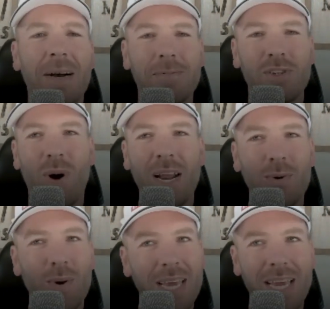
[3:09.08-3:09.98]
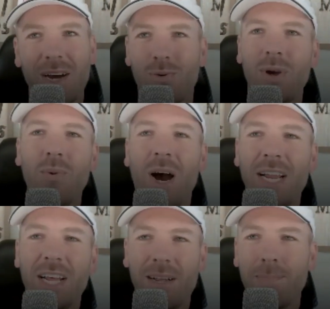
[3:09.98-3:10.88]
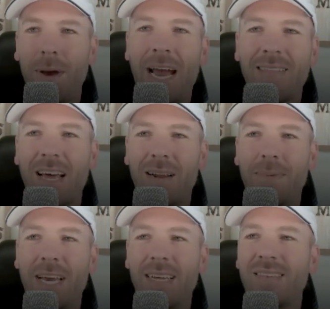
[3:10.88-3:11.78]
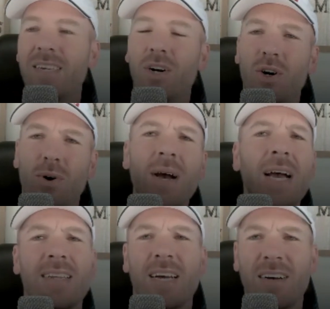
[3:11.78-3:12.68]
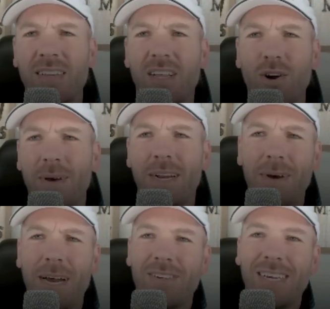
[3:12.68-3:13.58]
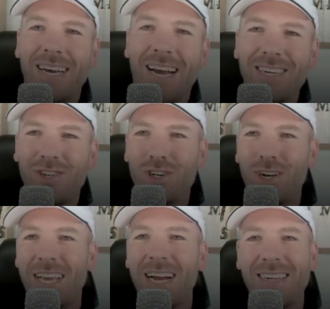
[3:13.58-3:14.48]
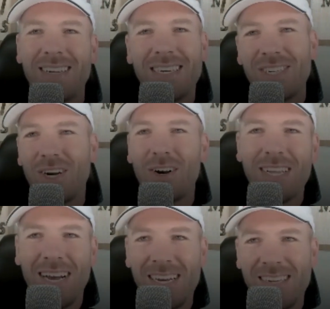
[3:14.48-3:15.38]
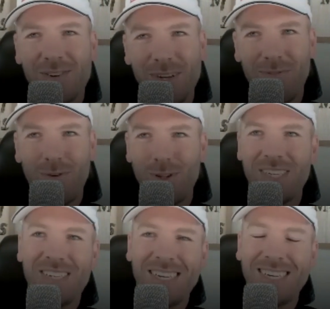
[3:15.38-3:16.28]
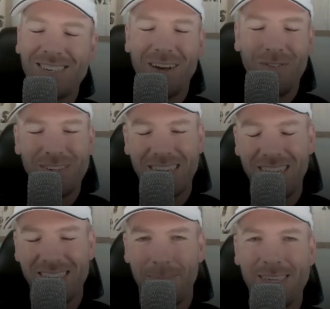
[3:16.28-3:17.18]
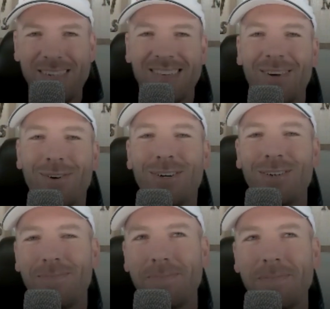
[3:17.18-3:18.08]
um, so why don't we uh, rewind and unpack that a bit so tell us a little bit about how your journey got started in high school never really seeing yourself as a, as a business owner